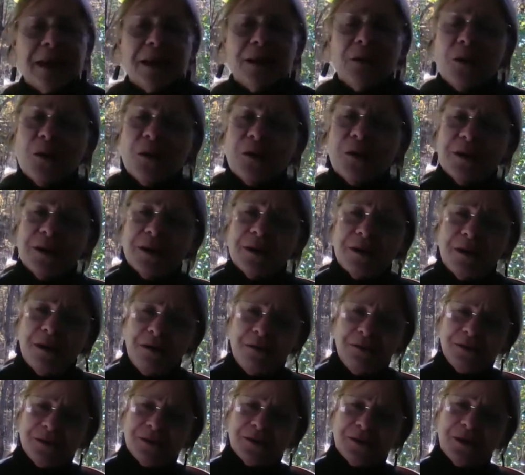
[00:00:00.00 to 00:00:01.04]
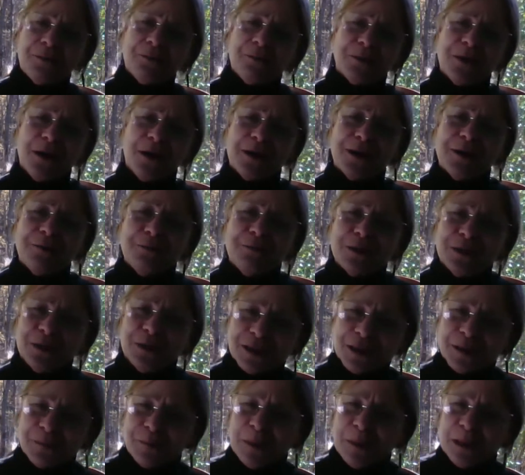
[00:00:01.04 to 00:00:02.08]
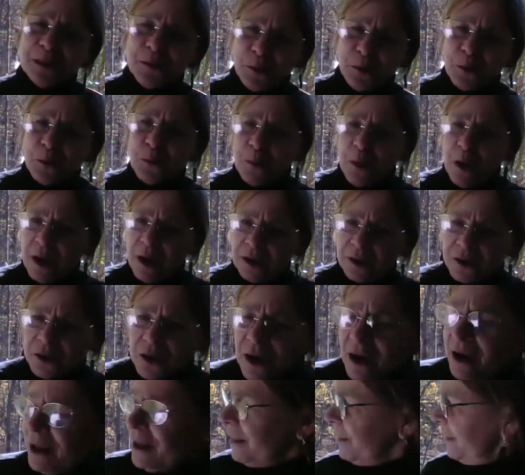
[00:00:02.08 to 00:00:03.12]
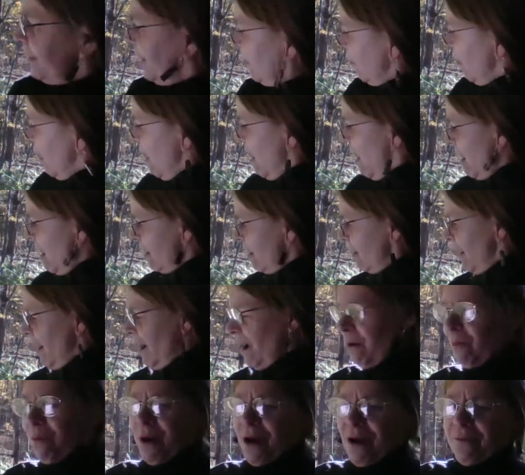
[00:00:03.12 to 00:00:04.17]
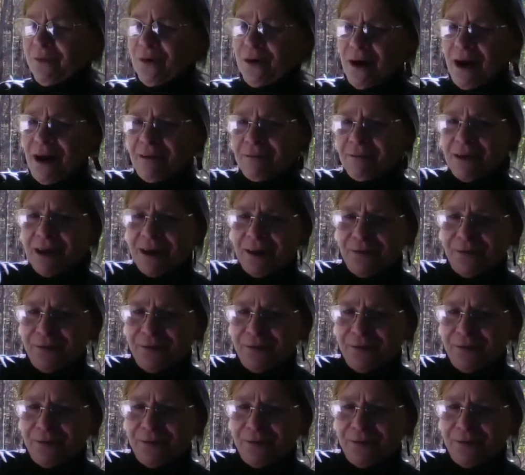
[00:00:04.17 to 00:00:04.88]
Angora goat. Jim thought it would just be too much. There are, however, I've got to